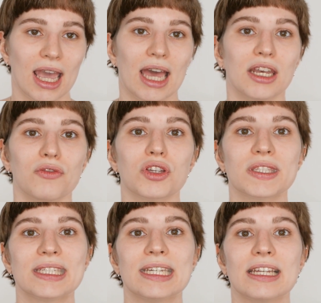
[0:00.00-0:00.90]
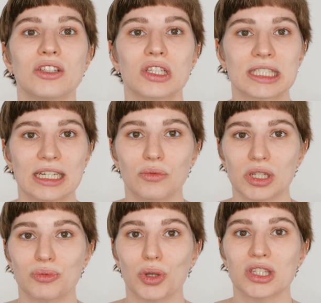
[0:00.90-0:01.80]
And if you see that your skin
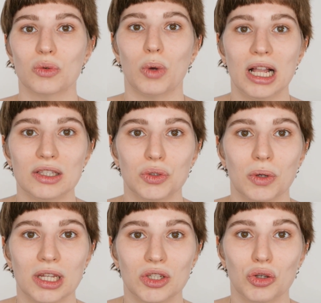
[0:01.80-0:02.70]
responds well to it,